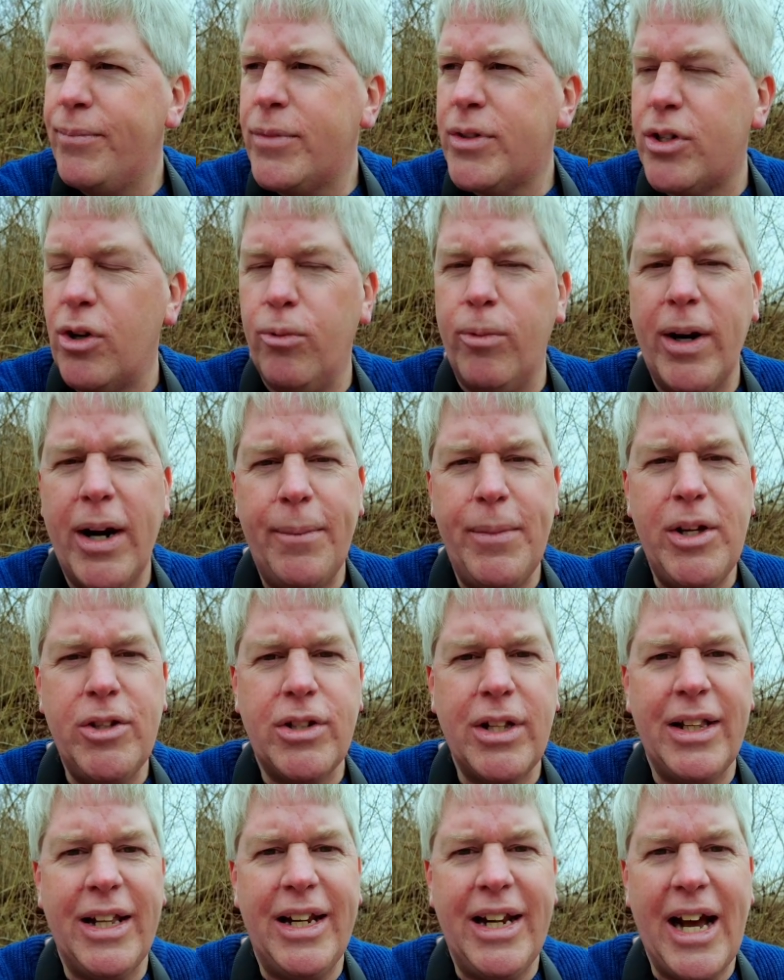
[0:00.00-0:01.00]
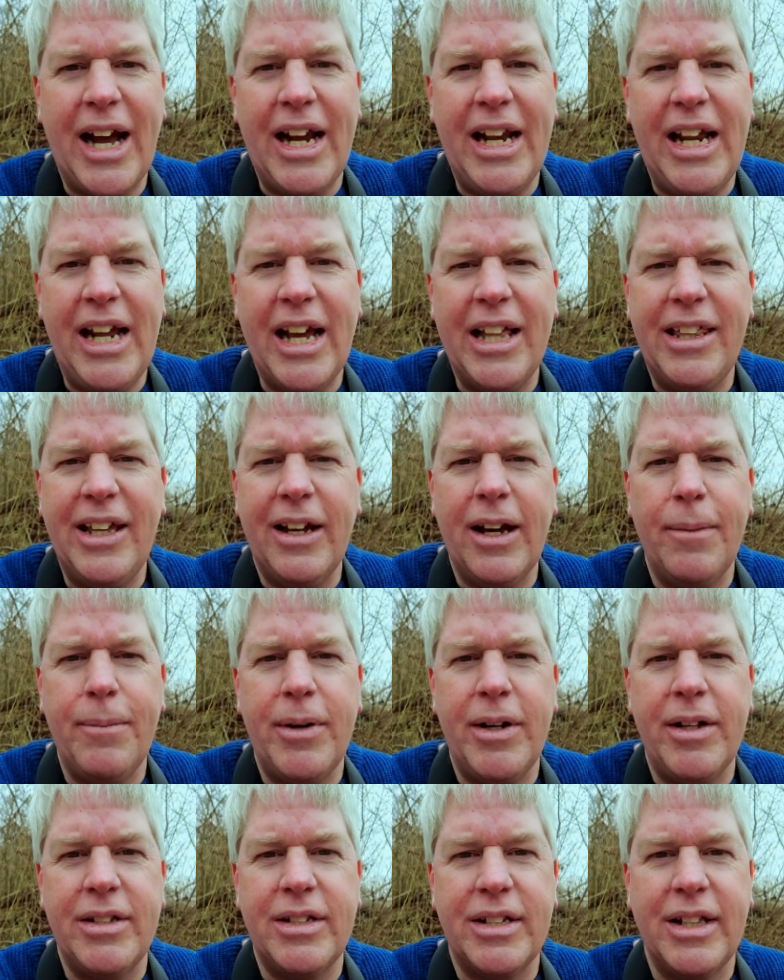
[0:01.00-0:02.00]
So when I'm using the 90, I think I'm
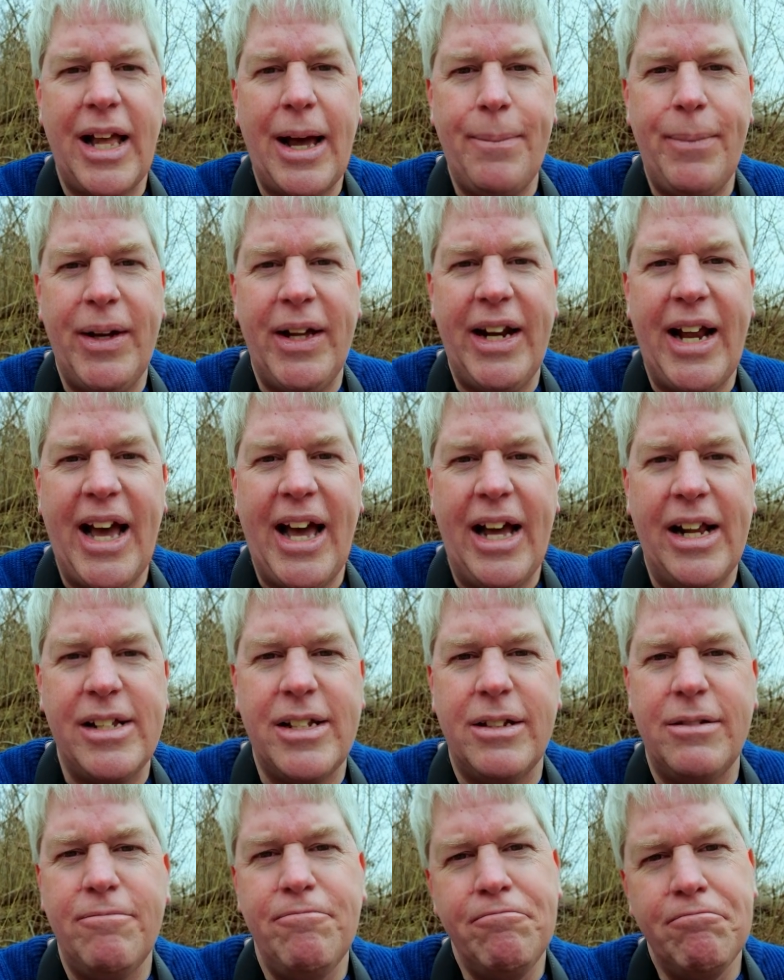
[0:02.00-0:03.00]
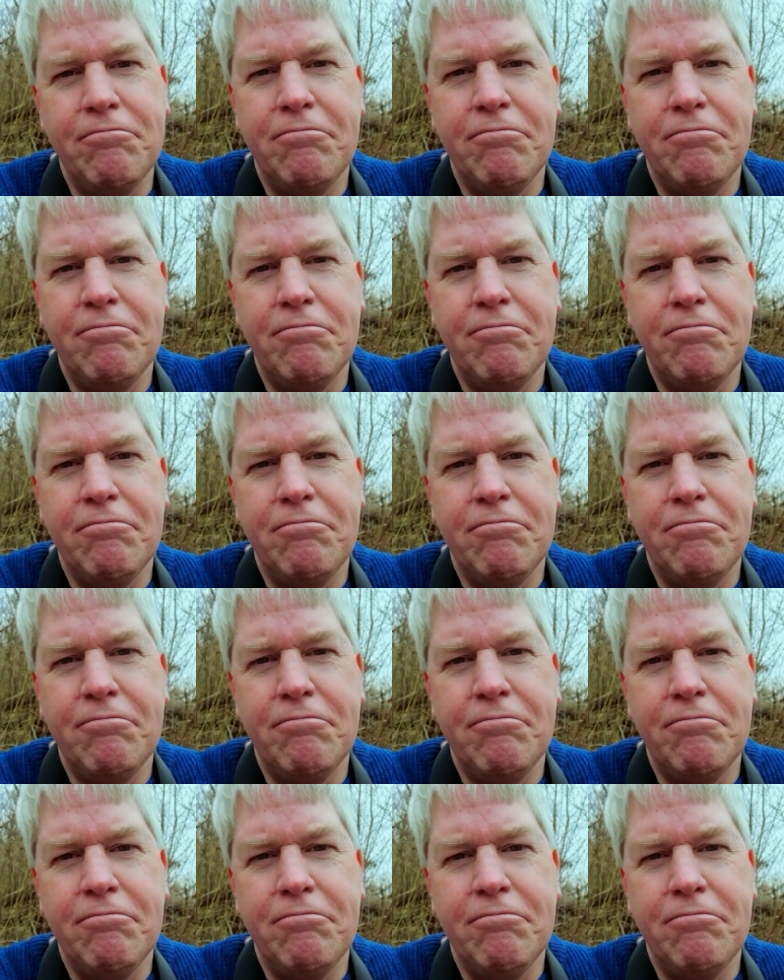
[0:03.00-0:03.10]
gonna slap it at